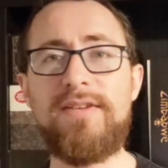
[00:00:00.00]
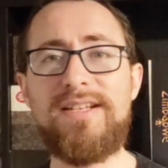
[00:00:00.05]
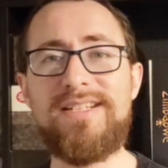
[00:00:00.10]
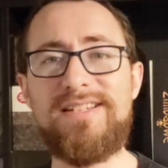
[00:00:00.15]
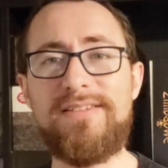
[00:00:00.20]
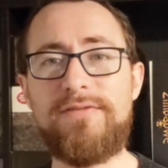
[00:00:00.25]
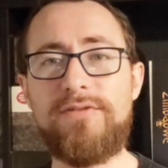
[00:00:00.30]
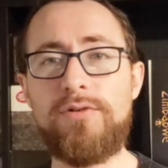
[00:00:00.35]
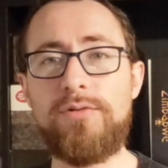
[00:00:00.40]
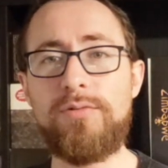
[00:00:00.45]

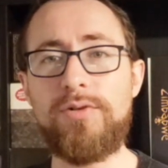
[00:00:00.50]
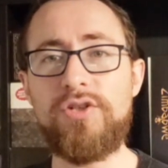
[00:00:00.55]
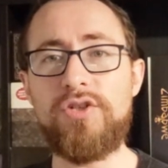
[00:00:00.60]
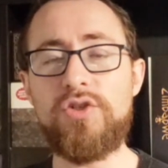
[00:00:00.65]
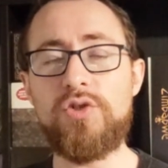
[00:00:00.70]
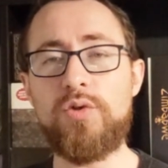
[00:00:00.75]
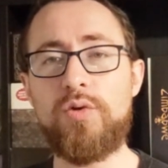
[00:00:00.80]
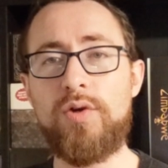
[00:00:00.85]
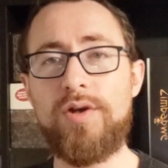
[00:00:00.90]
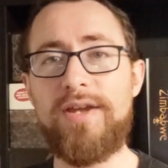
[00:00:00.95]
if you
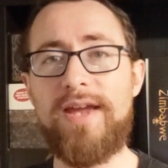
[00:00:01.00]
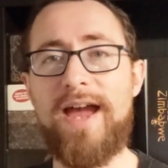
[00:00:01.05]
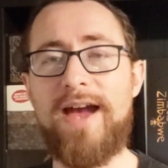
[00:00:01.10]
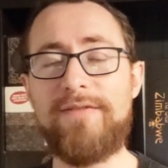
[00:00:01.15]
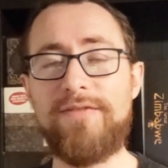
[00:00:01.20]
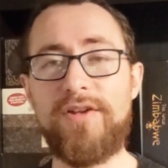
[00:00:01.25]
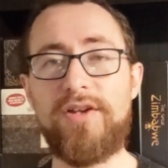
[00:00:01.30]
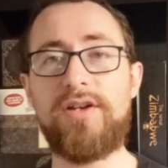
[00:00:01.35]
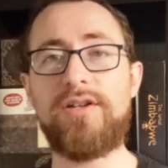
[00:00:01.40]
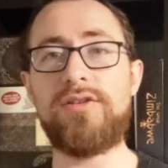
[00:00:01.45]
enjoy
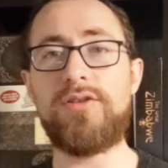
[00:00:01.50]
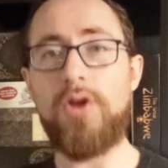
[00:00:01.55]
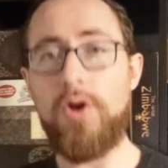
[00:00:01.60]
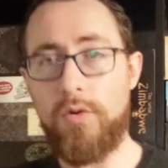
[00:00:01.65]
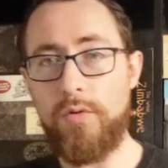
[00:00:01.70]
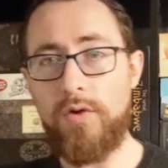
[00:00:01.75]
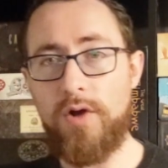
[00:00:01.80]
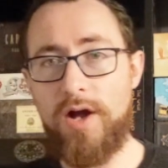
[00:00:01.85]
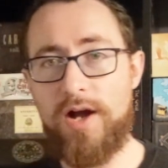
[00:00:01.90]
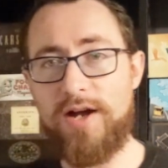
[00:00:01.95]
having a
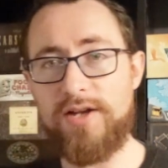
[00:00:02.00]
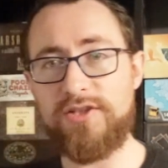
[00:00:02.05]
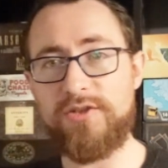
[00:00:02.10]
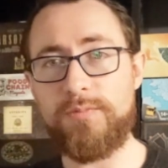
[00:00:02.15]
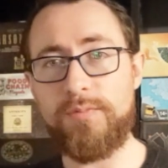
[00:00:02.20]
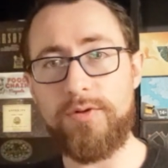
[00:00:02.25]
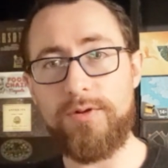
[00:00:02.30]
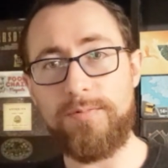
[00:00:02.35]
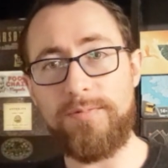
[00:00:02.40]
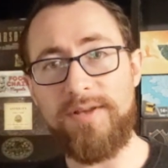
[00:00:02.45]
low
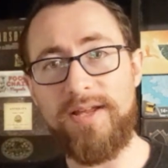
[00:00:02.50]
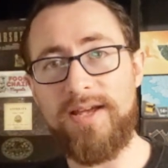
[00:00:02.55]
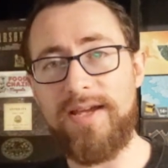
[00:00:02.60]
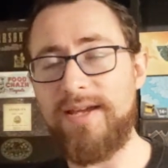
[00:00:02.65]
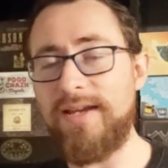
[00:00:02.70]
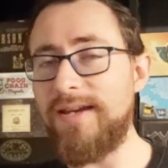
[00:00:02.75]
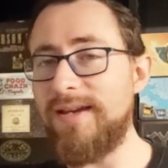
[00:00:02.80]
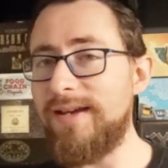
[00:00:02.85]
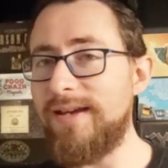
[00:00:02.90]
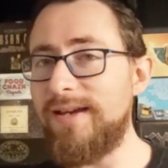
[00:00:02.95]
cost per
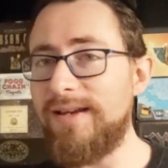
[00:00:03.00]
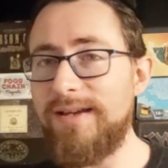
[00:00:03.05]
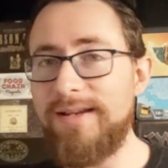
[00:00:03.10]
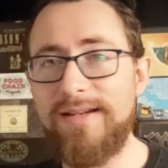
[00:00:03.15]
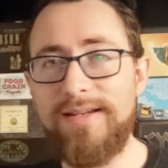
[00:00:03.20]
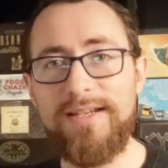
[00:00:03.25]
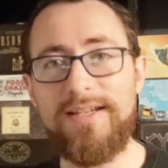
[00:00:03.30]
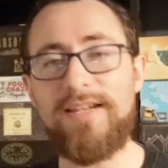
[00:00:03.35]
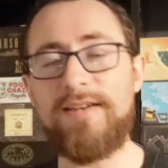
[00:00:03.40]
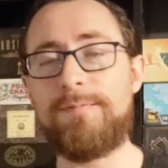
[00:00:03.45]
play,
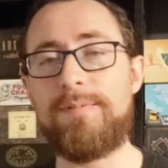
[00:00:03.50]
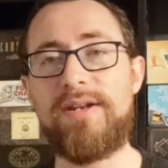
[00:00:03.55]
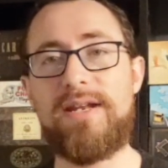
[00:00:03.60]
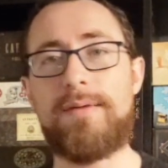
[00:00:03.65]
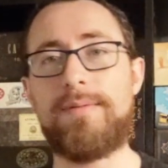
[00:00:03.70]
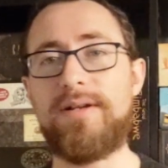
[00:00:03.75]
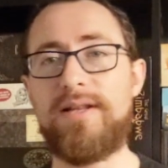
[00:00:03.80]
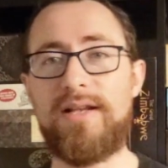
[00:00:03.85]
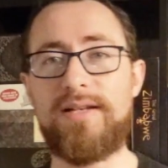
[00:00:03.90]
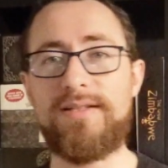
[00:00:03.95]
give
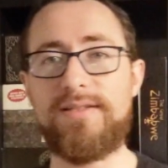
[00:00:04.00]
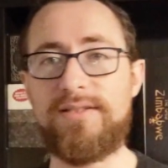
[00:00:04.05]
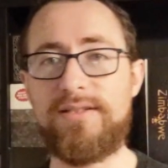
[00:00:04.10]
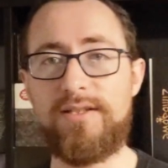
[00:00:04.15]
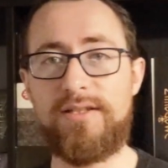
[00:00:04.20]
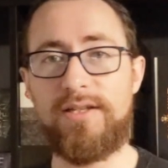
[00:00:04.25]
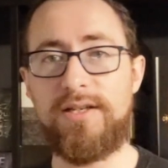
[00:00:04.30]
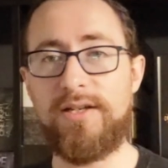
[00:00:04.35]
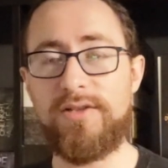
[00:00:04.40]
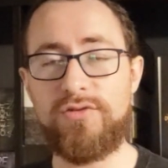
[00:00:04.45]
Pandemic
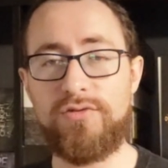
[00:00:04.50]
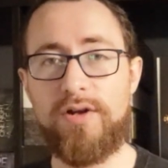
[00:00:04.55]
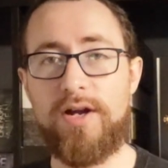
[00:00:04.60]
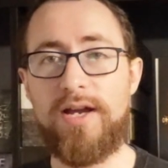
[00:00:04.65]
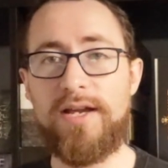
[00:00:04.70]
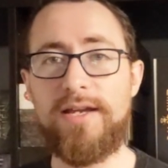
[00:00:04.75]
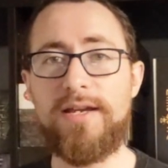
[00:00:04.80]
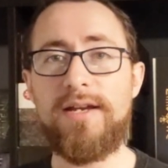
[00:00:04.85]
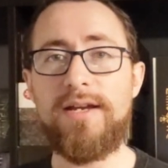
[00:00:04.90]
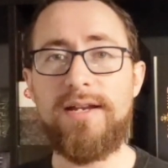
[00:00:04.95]
Legacy a
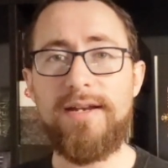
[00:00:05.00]
try.